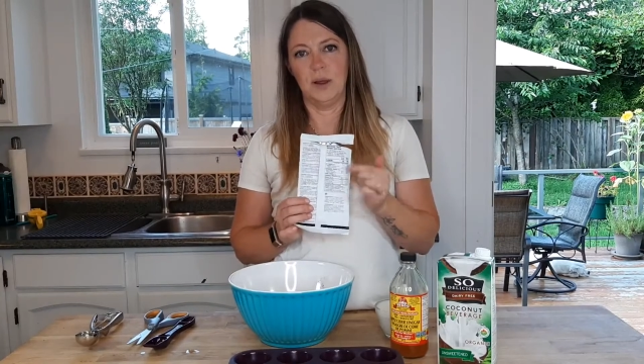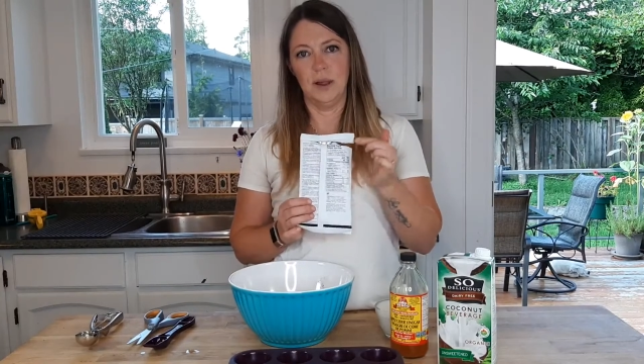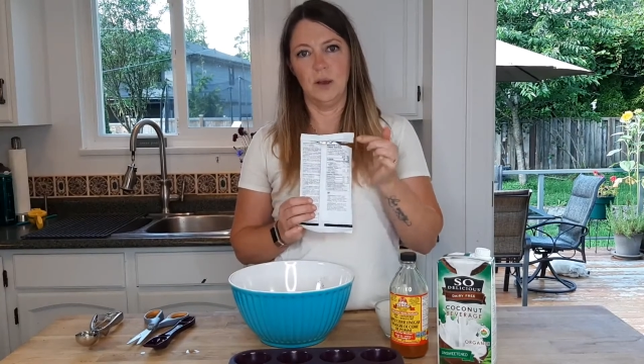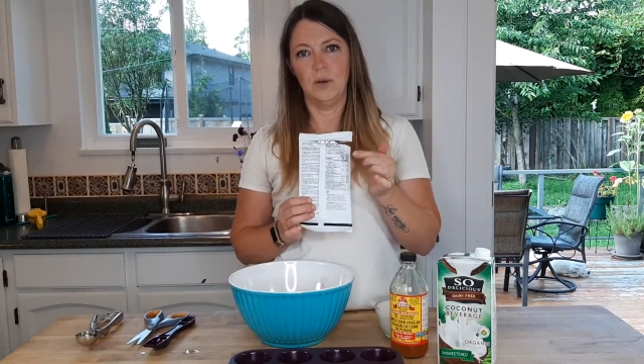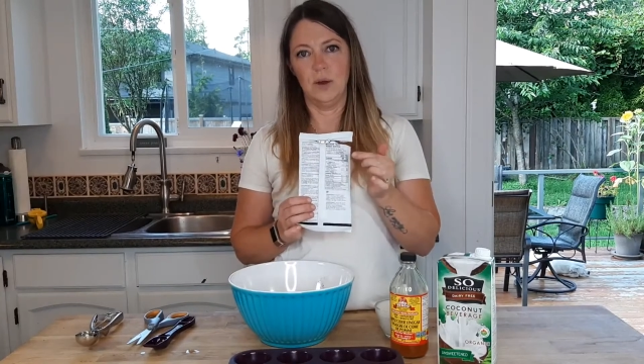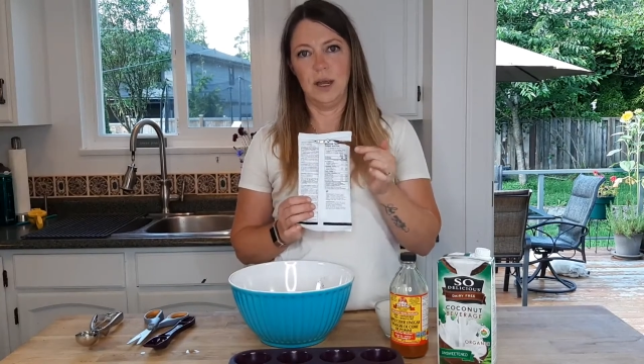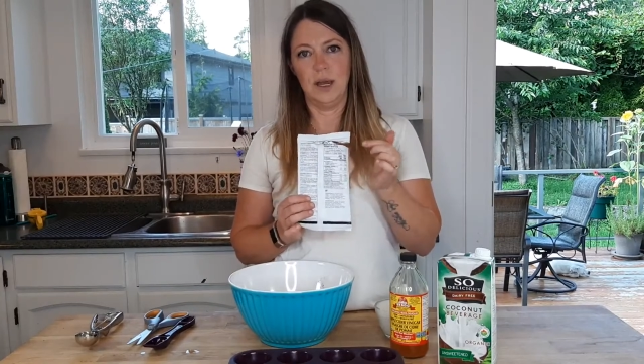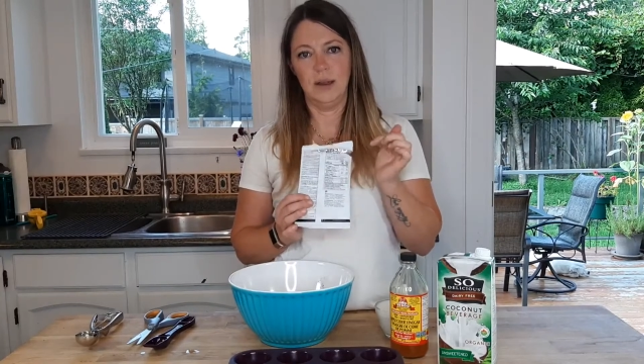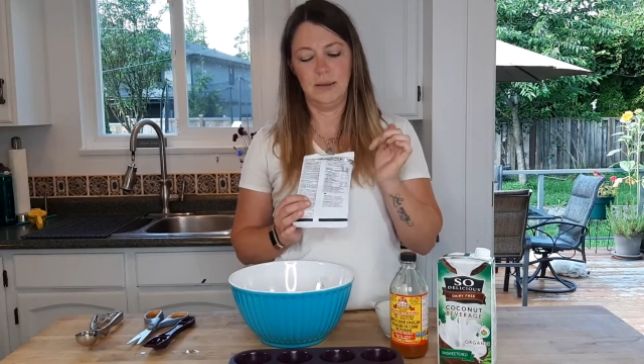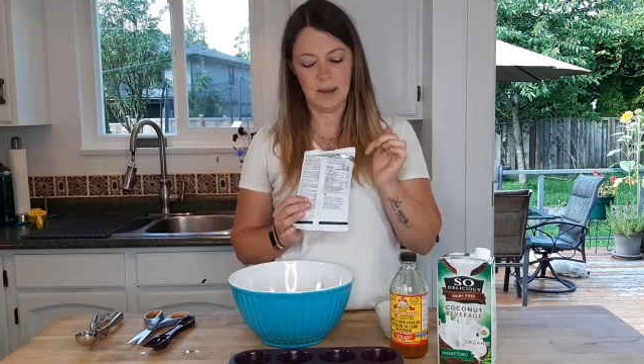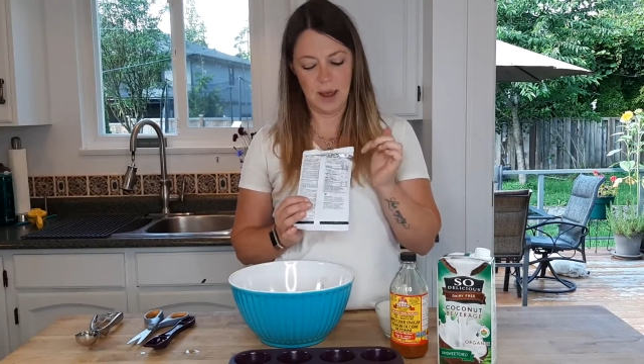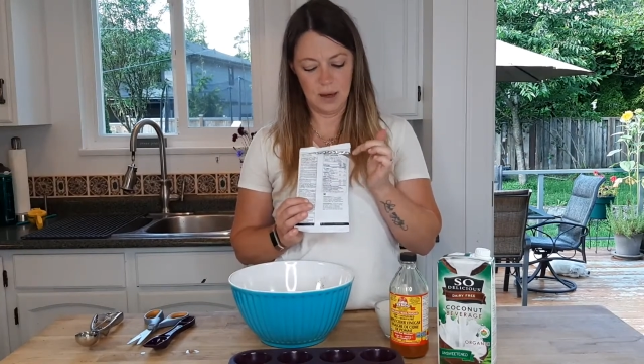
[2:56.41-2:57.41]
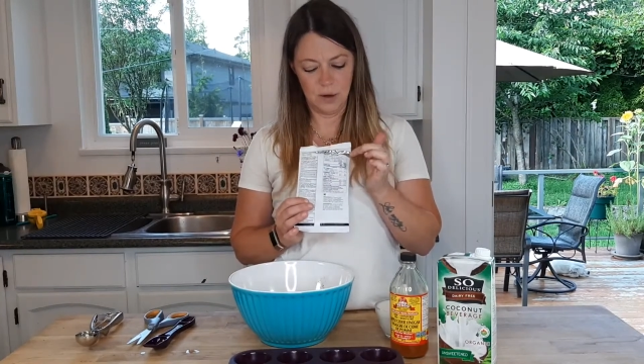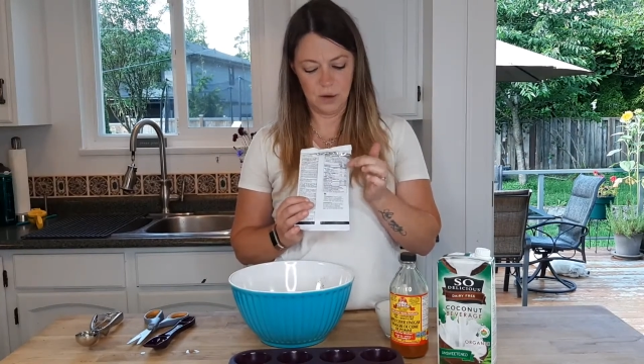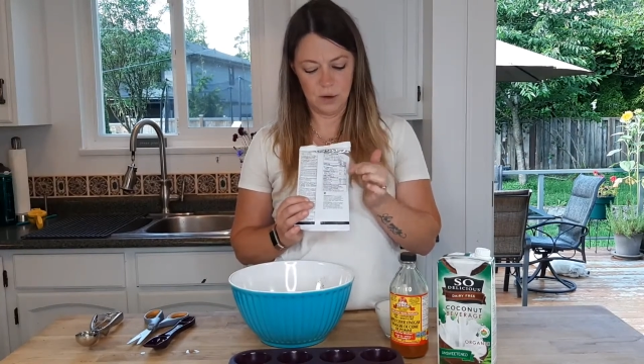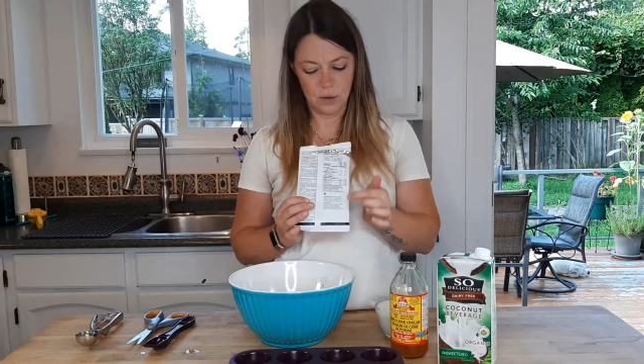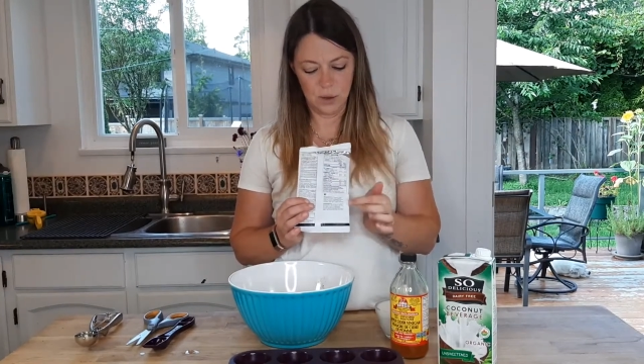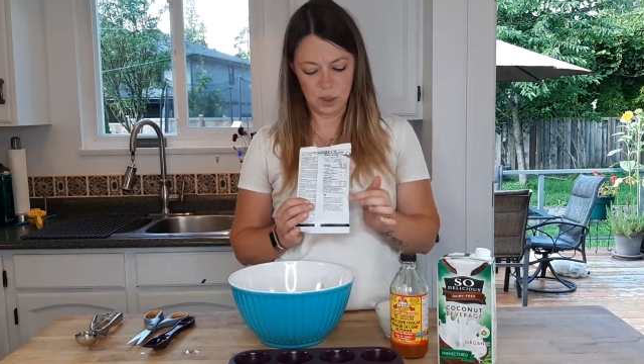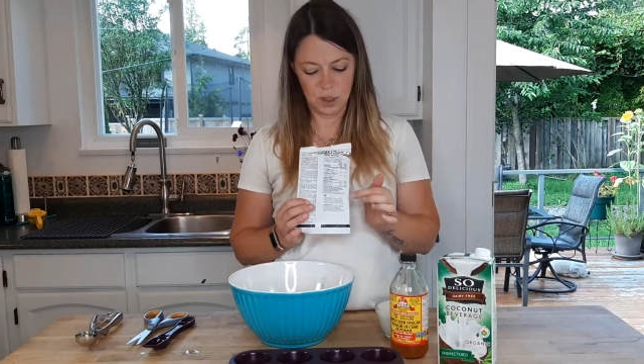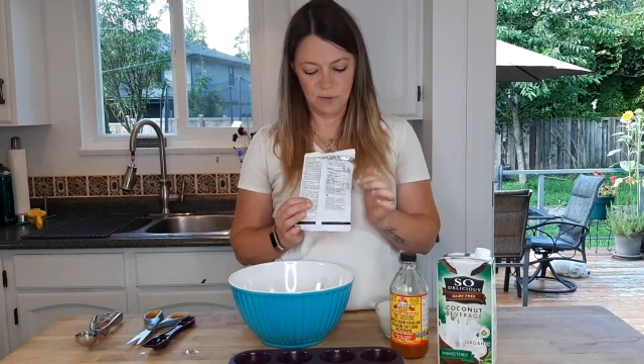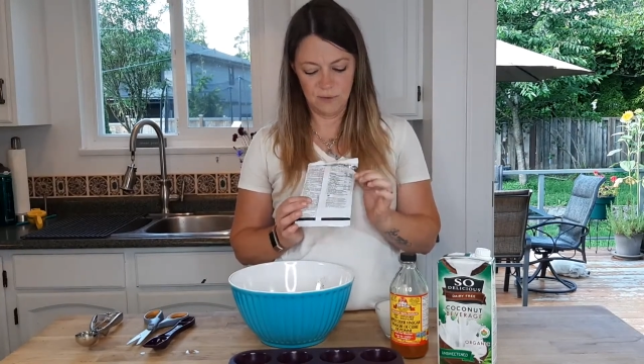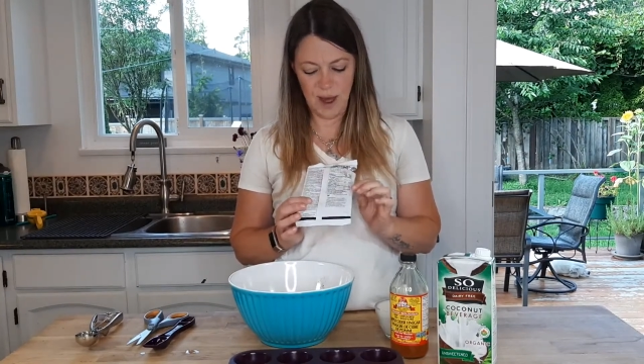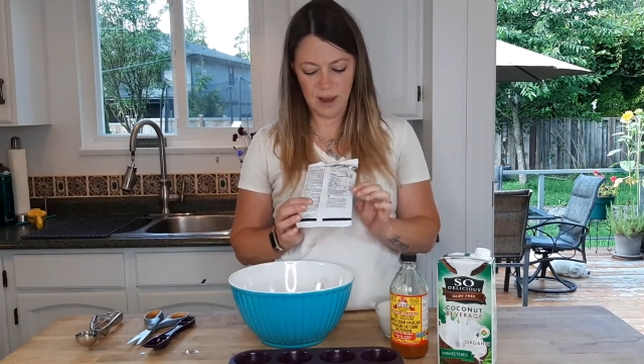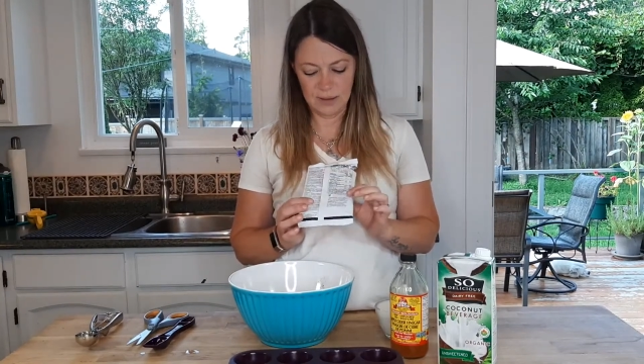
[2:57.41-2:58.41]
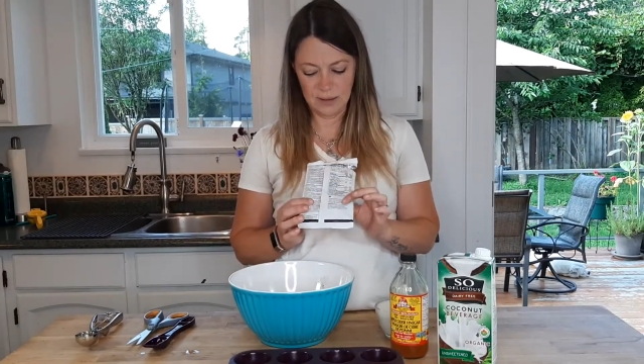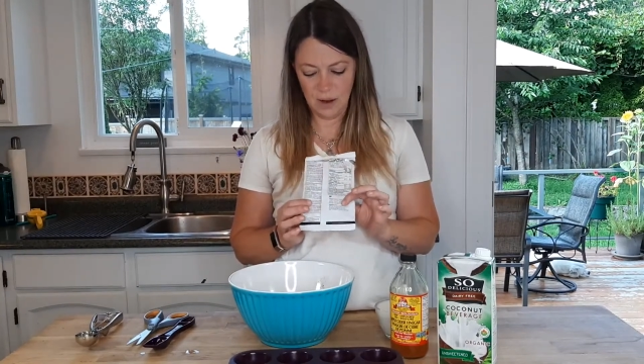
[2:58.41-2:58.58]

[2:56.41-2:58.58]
ingredients and your nutritional facts